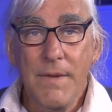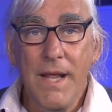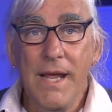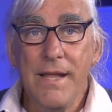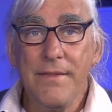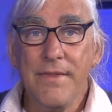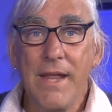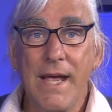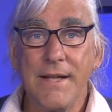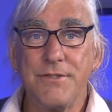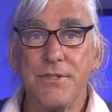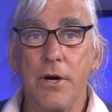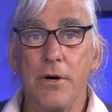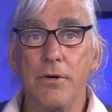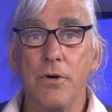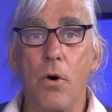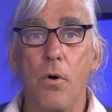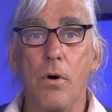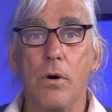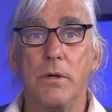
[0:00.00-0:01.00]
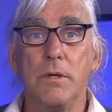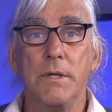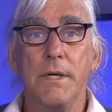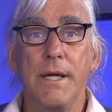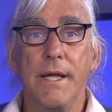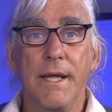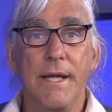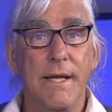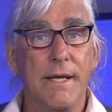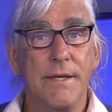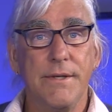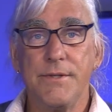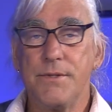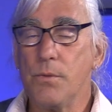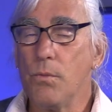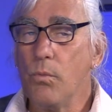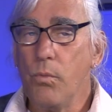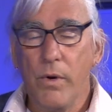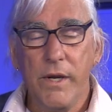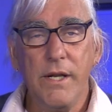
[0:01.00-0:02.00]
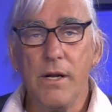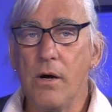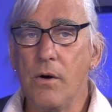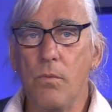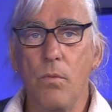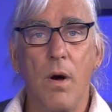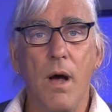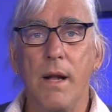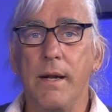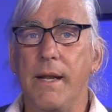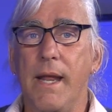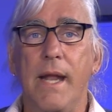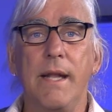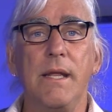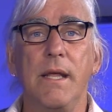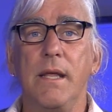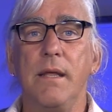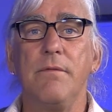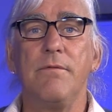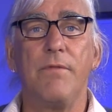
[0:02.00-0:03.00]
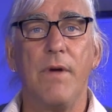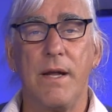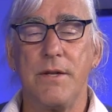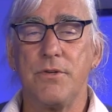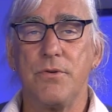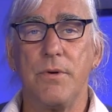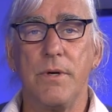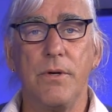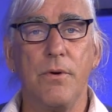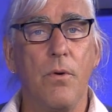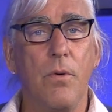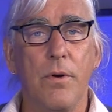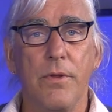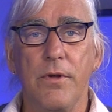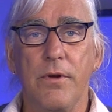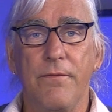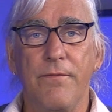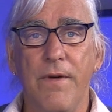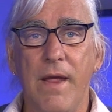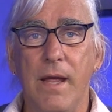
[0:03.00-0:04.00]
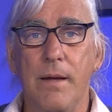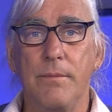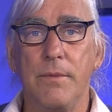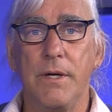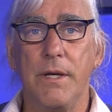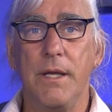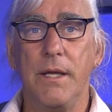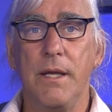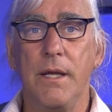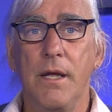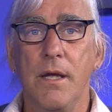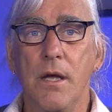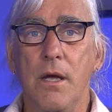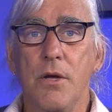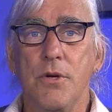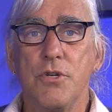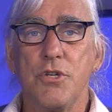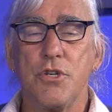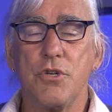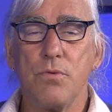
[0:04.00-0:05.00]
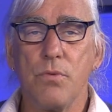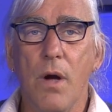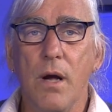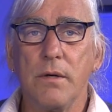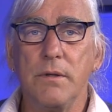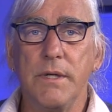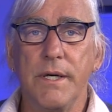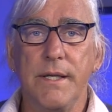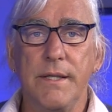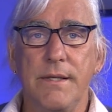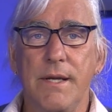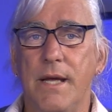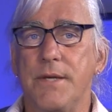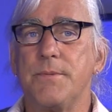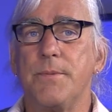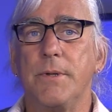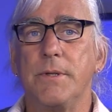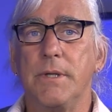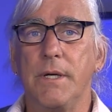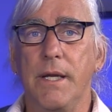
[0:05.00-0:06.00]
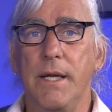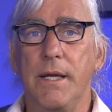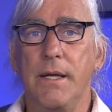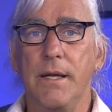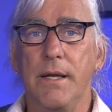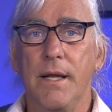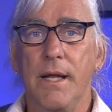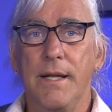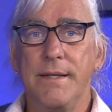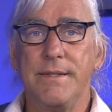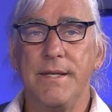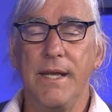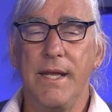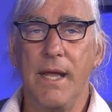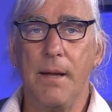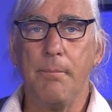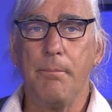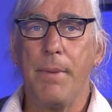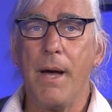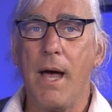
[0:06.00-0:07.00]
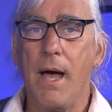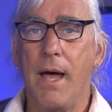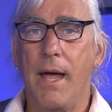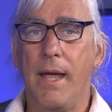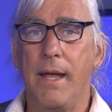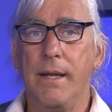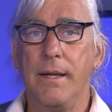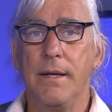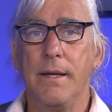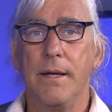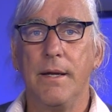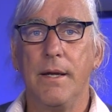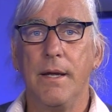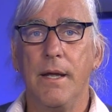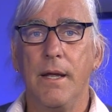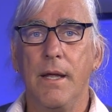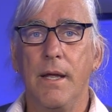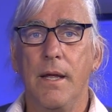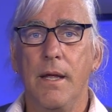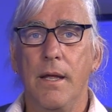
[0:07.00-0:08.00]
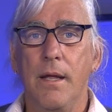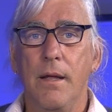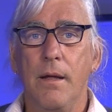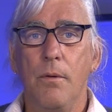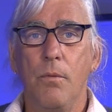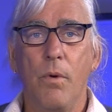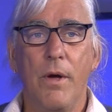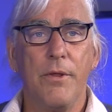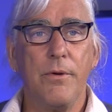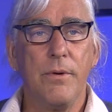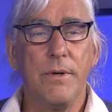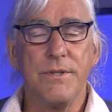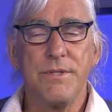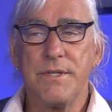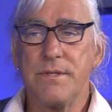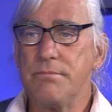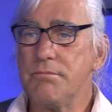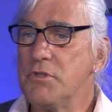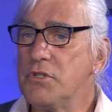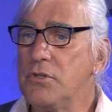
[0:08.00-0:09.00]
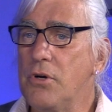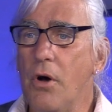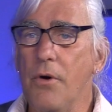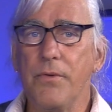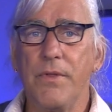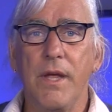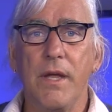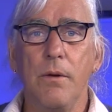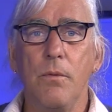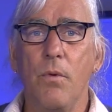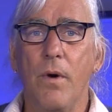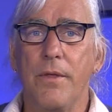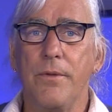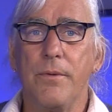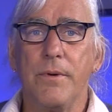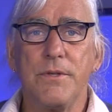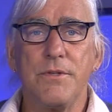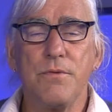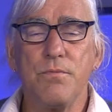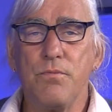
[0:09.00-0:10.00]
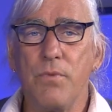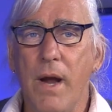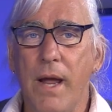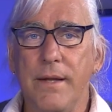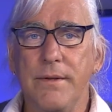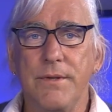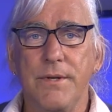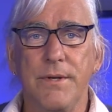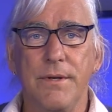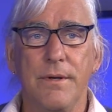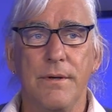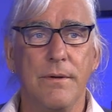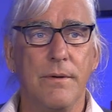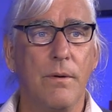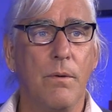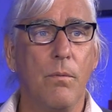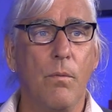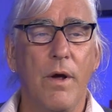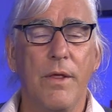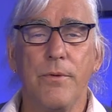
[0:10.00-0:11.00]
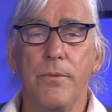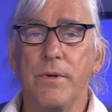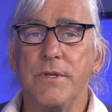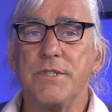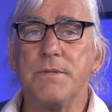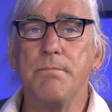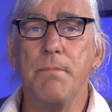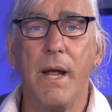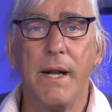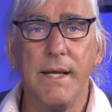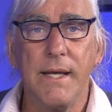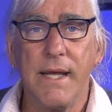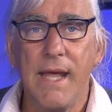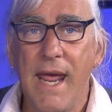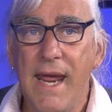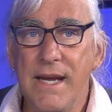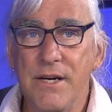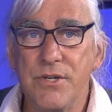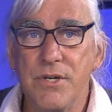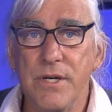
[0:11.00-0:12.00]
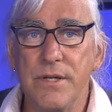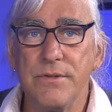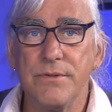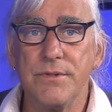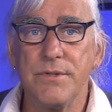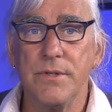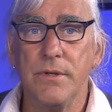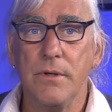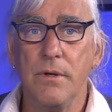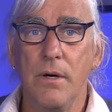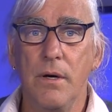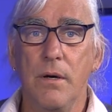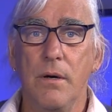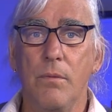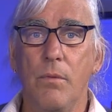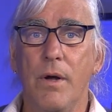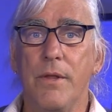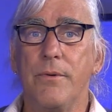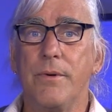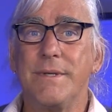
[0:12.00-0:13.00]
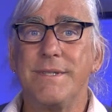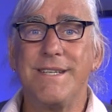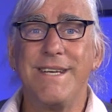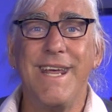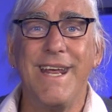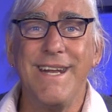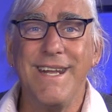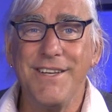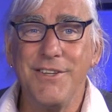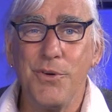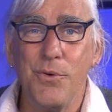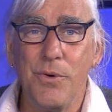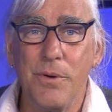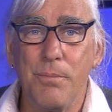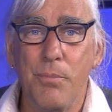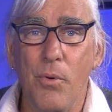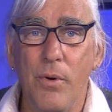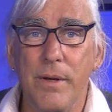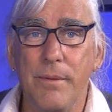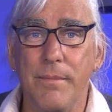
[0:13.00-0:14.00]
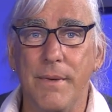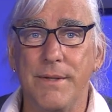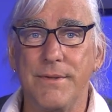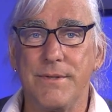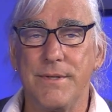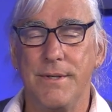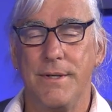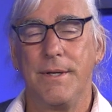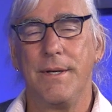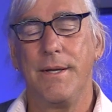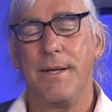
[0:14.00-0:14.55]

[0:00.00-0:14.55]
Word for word: and that's our goal is we don't want any veteran or their family struggling desperately to get by whether it's clothing whether it's rent whether it's medications whether it's getting to appointments